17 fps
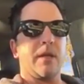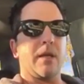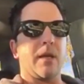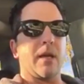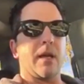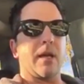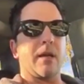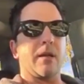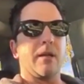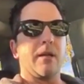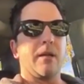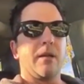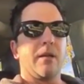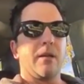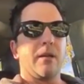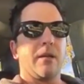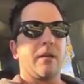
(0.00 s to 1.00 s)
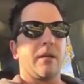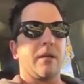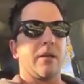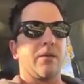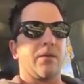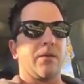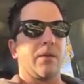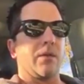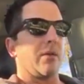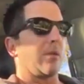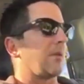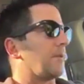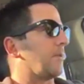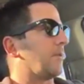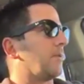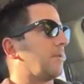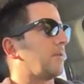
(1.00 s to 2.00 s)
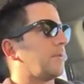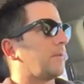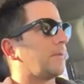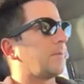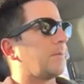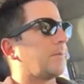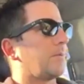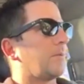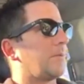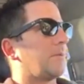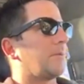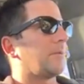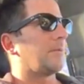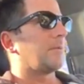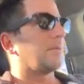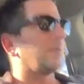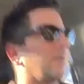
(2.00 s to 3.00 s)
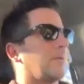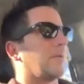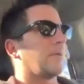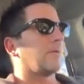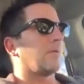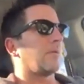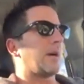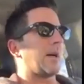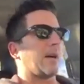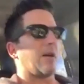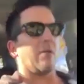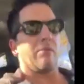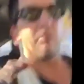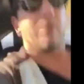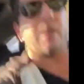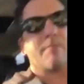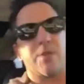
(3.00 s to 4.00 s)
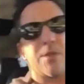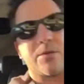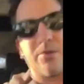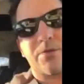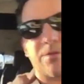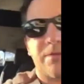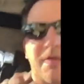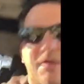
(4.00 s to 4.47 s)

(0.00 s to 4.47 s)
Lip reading: And if you, wow, I'm going to turn this